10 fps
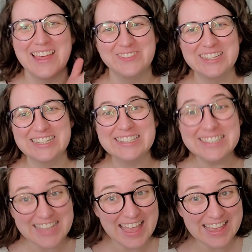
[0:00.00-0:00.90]
that being
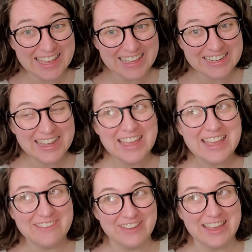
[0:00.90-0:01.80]
said,
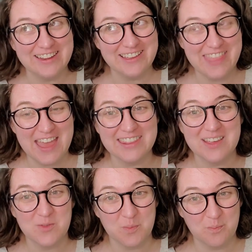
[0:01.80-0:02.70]
if I get on that,
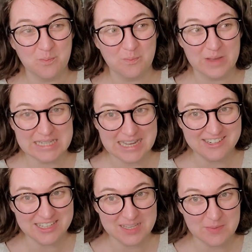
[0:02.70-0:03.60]
that would
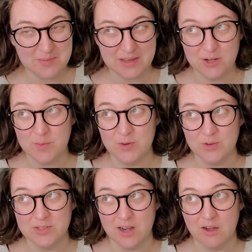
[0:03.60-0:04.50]
potentially be my new moon
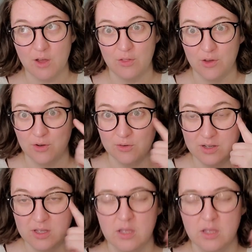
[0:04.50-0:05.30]
new start. Although,